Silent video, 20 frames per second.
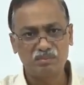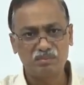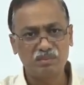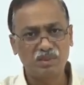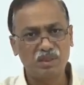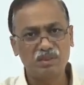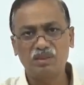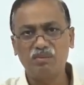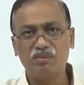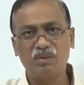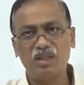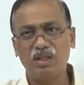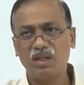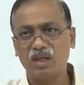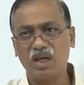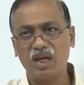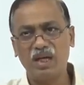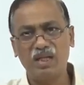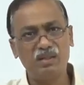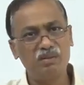That is the way the
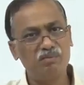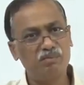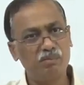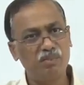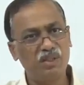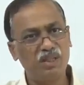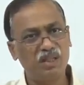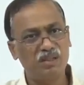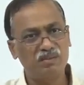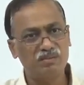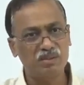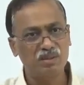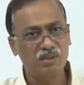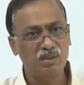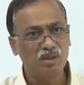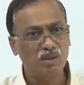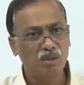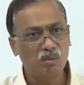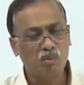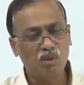client behaves.
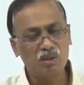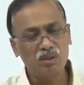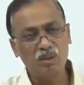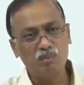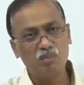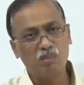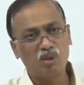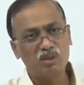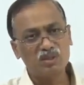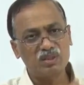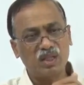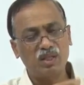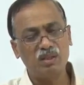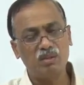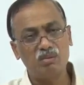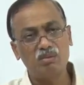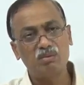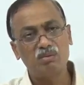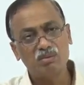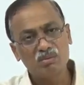What the boss can
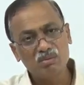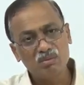do?